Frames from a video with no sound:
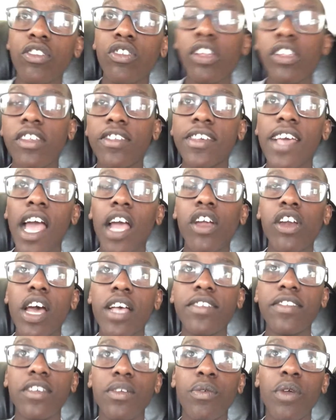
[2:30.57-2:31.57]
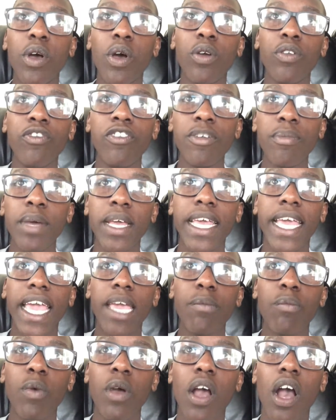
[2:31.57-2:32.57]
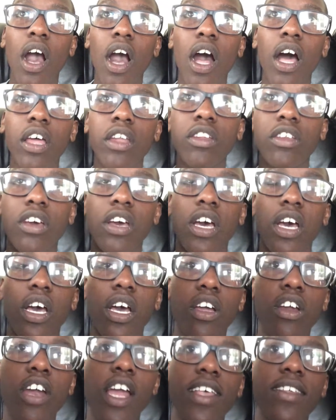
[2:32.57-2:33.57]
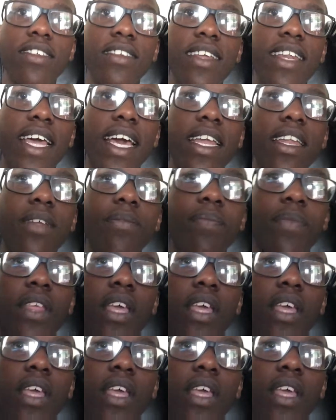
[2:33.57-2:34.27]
So I just got Crossy Road from a game called Crossy Dead.